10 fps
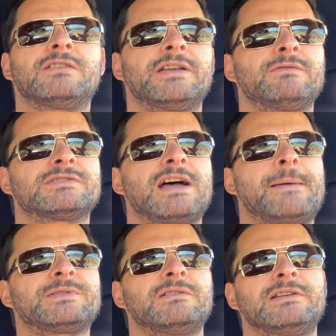thought he was
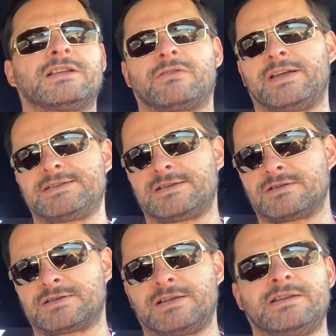absolutely crazy
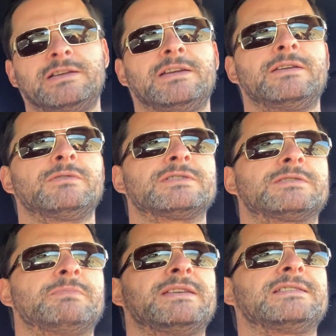because he, he
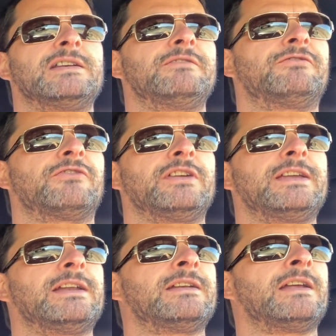was basically
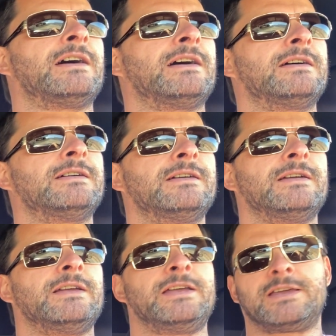free and uh,
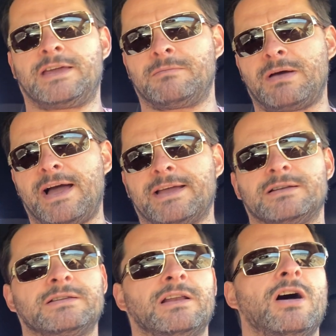he came back
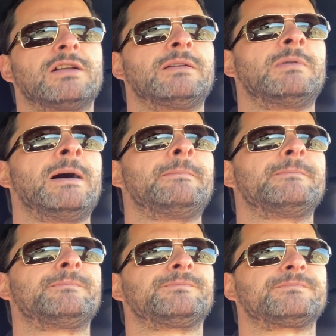and they locked him up.
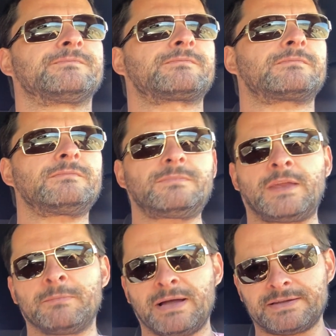
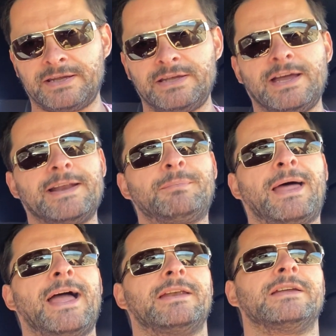But he had a
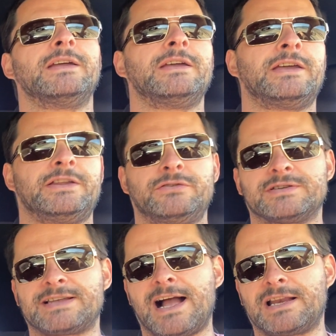plan. He knew
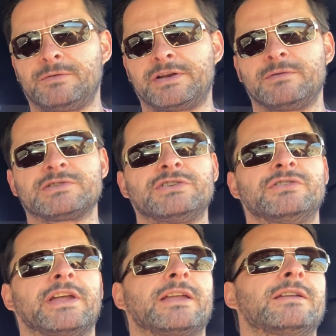exactly what he was
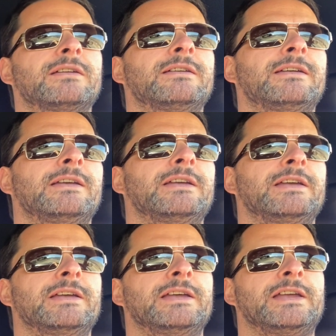doing.
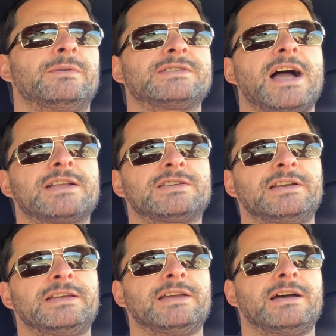He was
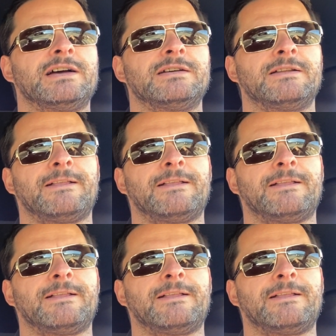actually uh,